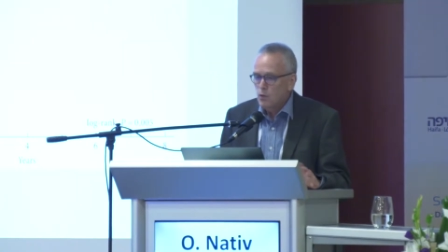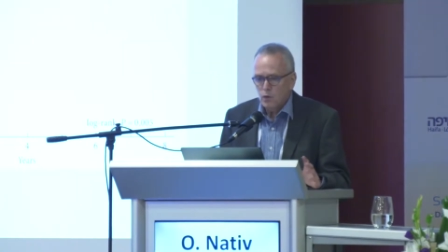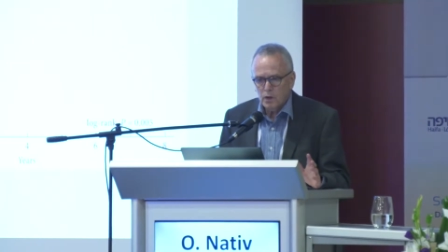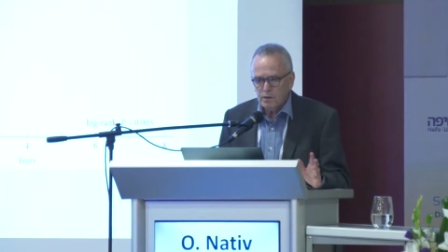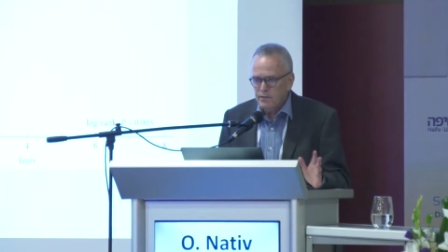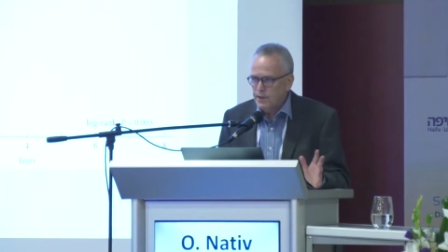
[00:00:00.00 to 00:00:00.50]

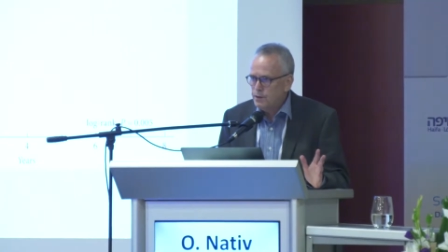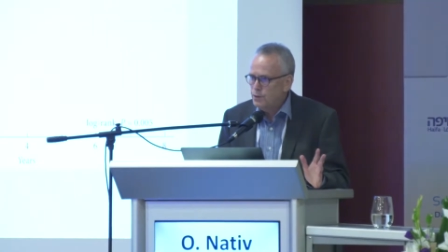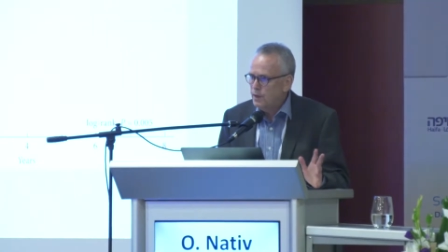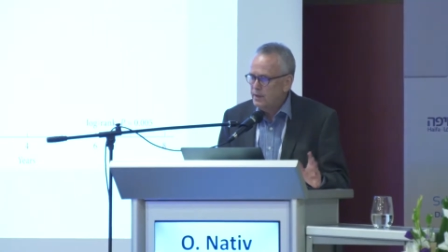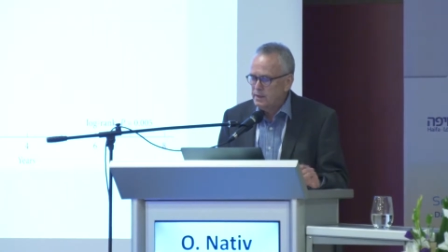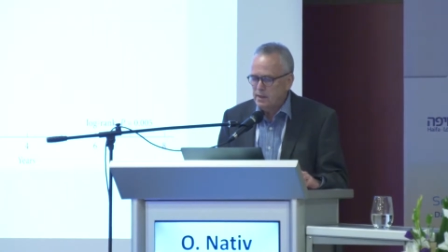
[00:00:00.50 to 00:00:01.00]
was
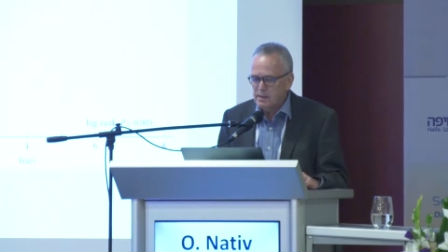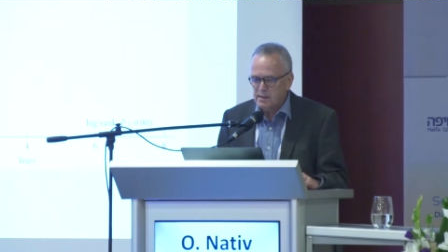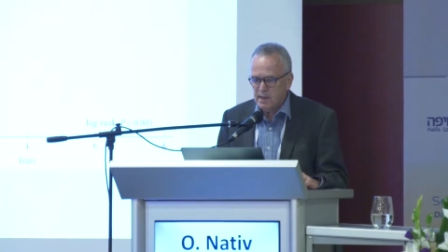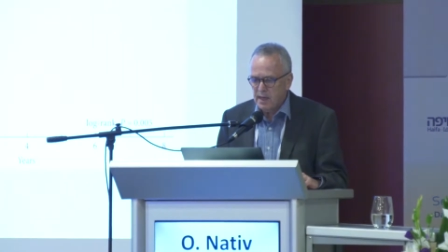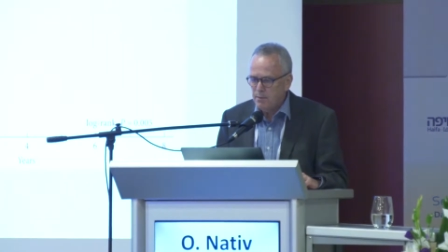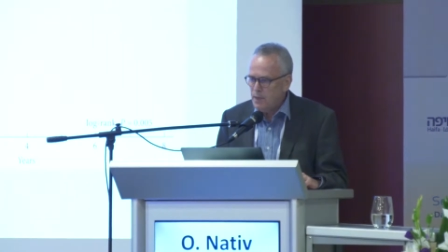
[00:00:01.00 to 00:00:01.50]
virtually the
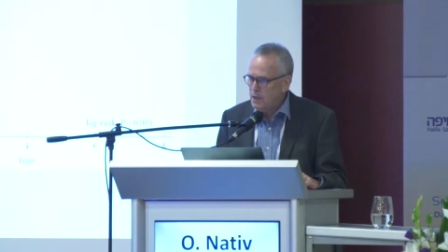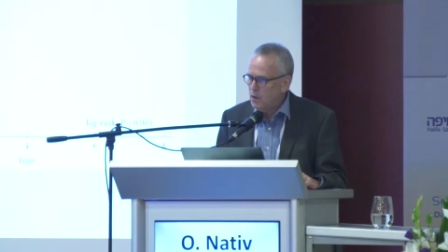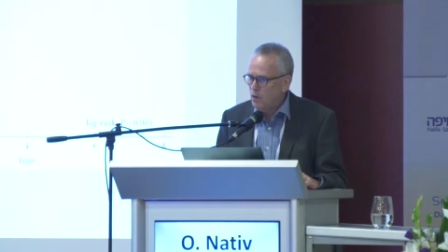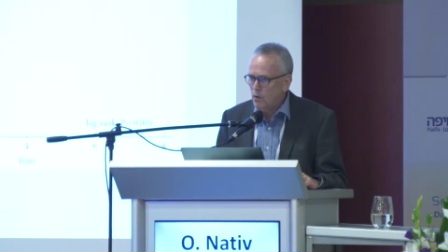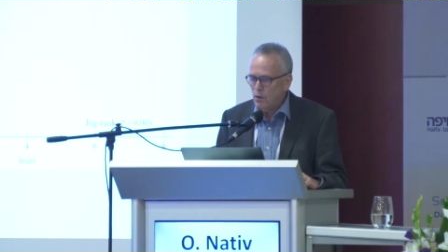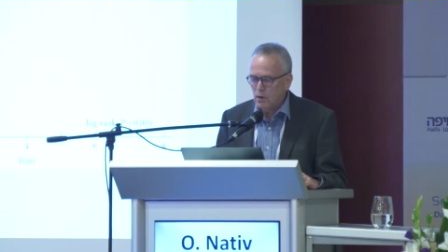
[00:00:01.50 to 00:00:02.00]
same in
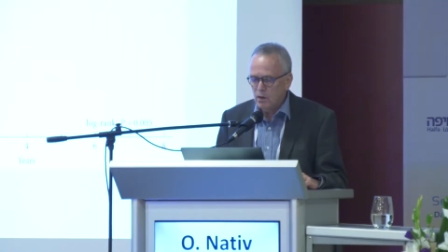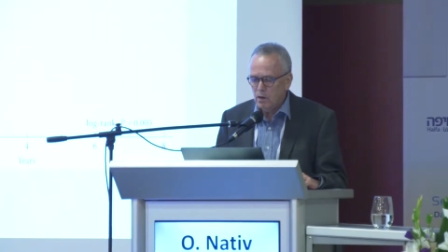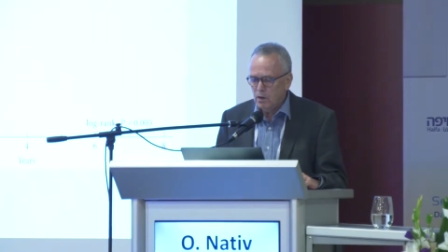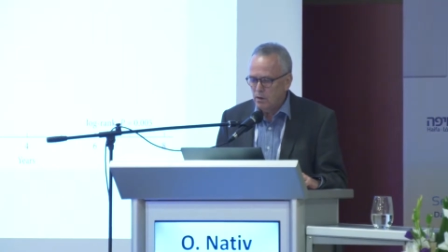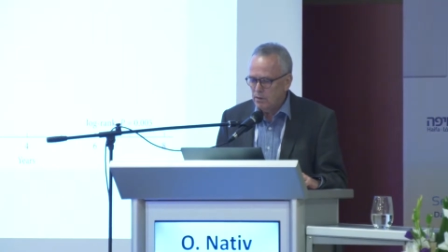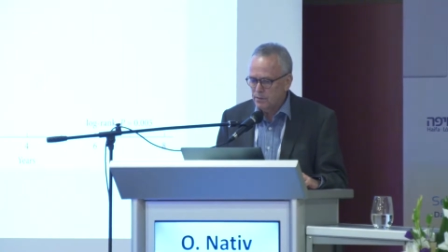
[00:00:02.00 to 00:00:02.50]

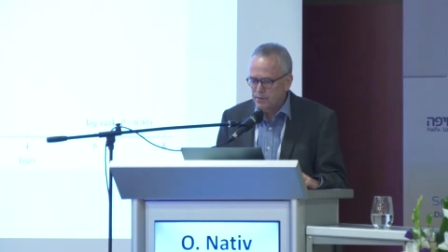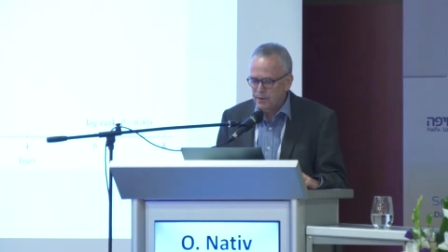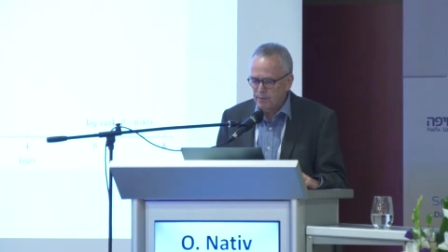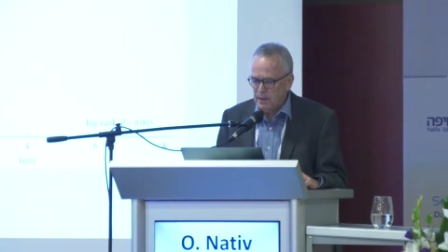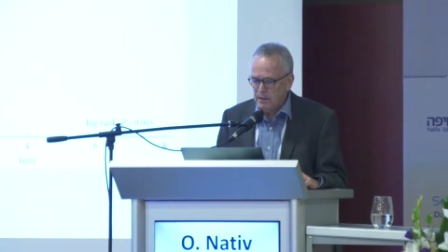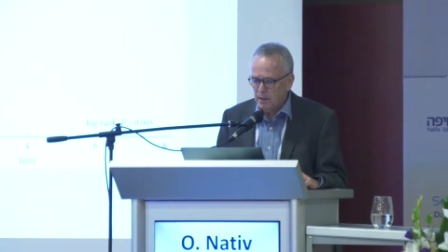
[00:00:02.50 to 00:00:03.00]
all
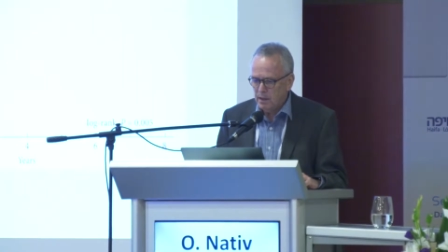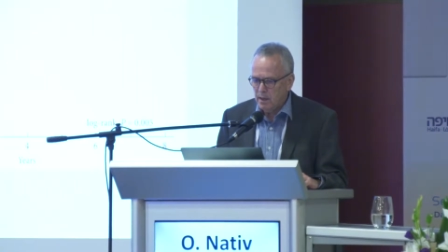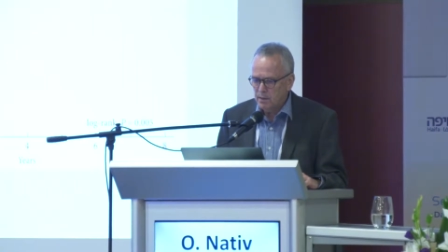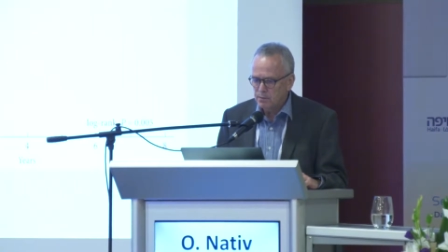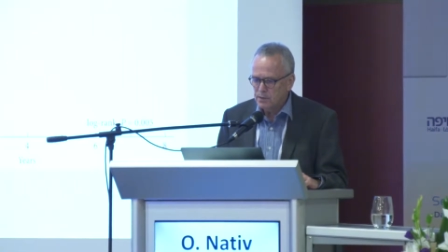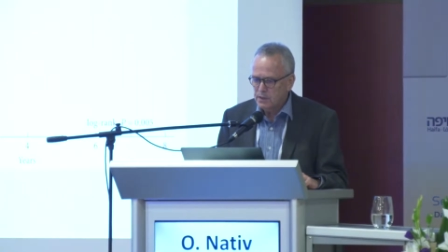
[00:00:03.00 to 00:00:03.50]
treatment
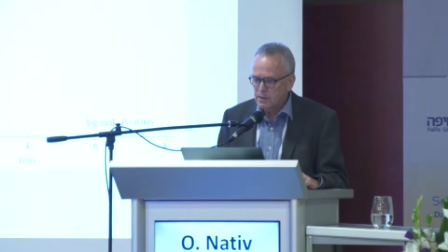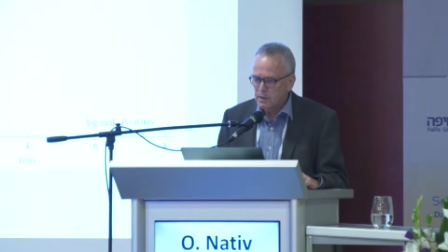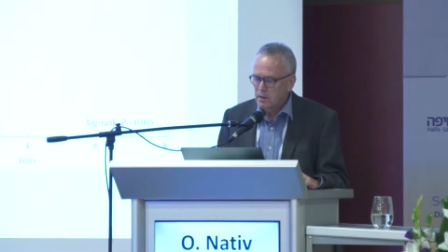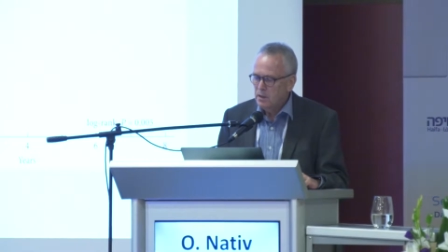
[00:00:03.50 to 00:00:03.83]
arms.